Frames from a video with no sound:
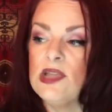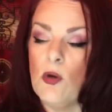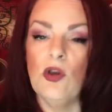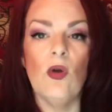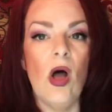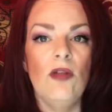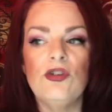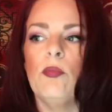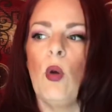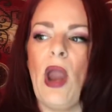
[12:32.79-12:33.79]
Go to your
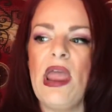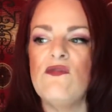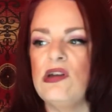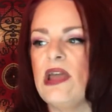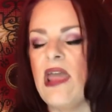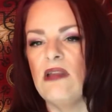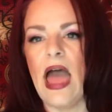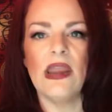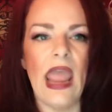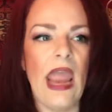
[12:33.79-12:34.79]
altar, pray every day,
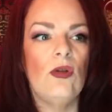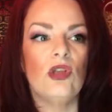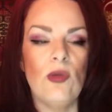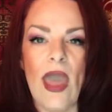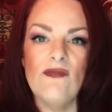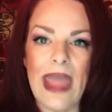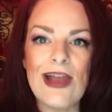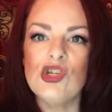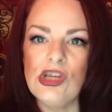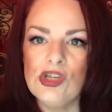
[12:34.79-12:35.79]
light a candle. You have to
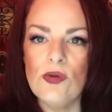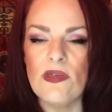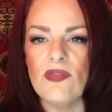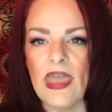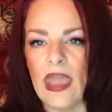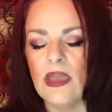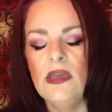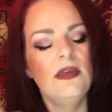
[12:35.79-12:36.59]
actually do the thing.